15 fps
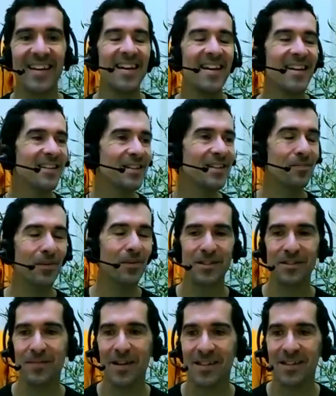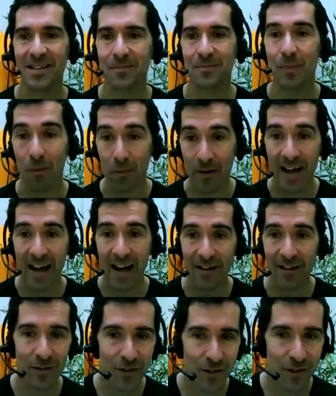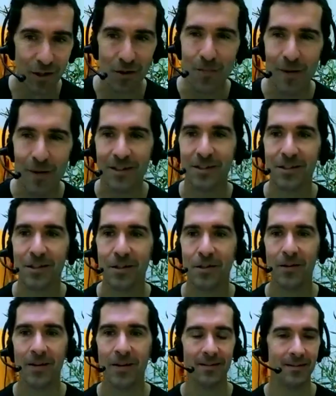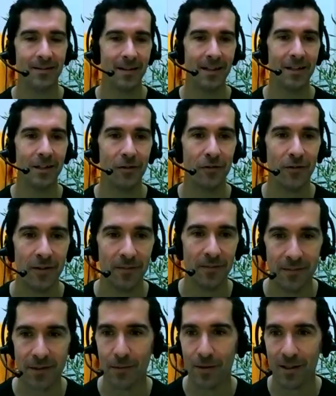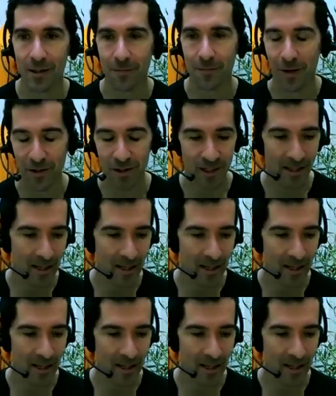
such a positive message, but we have so much to do, and thank you for doing so much.